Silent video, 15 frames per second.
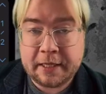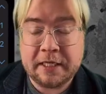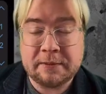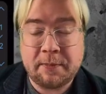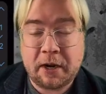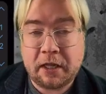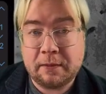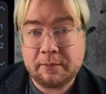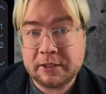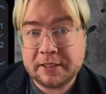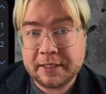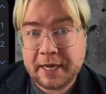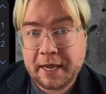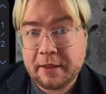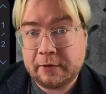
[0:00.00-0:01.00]
these polymers
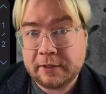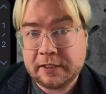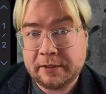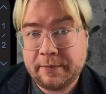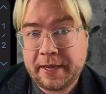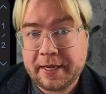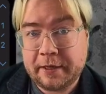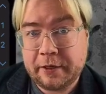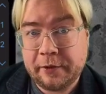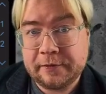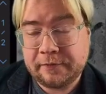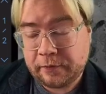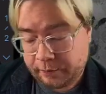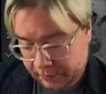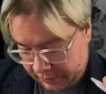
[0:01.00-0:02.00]
together and to make a
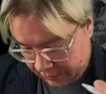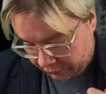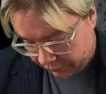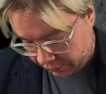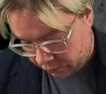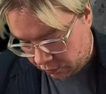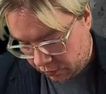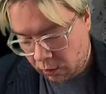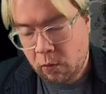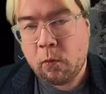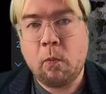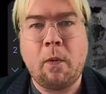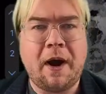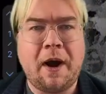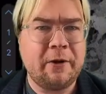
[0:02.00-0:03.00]
useful material.
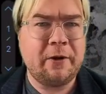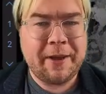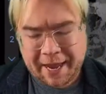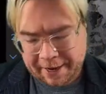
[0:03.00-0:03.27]
Why do we